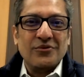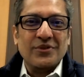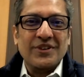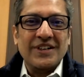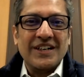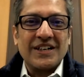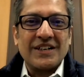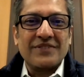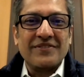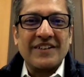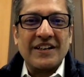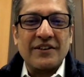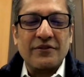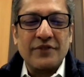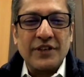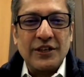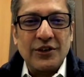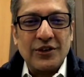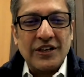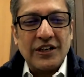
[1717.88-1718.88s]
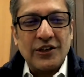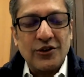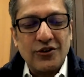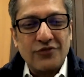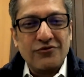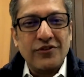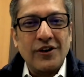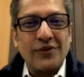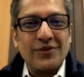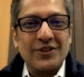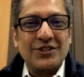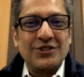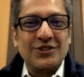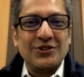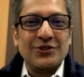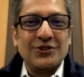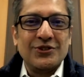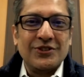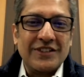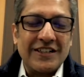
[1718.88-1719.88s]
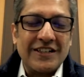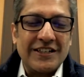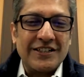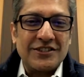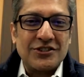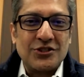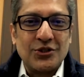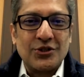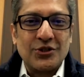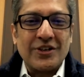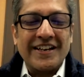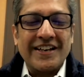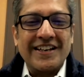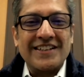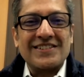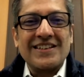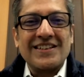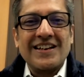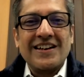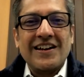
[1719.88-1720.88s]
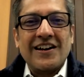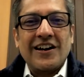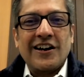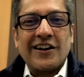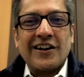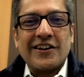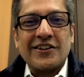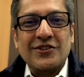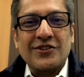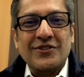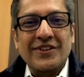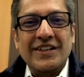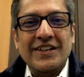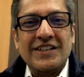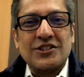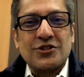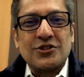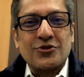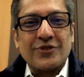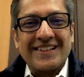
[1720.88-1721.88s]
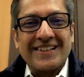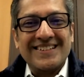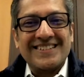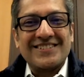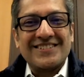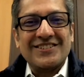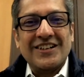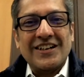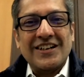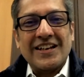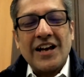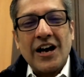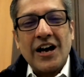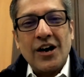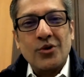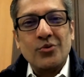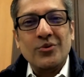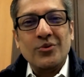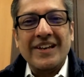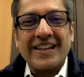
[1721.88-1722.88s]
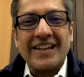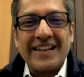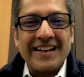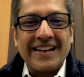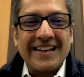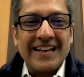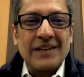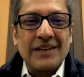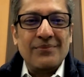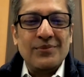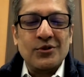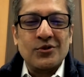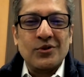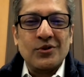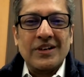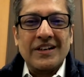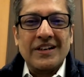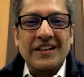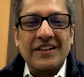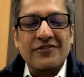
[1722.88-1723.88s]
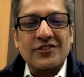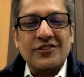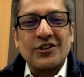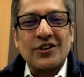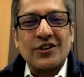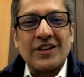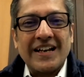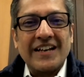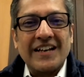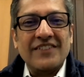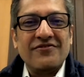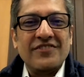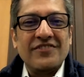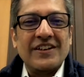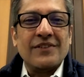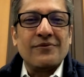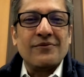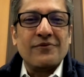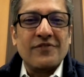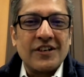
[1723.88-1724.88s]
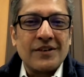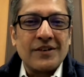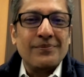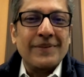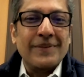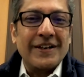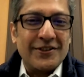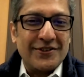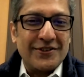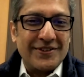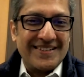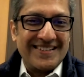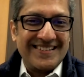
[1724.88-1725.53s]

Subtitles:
We look forward to showcase our unique strengths and how we can help you live your life and work better.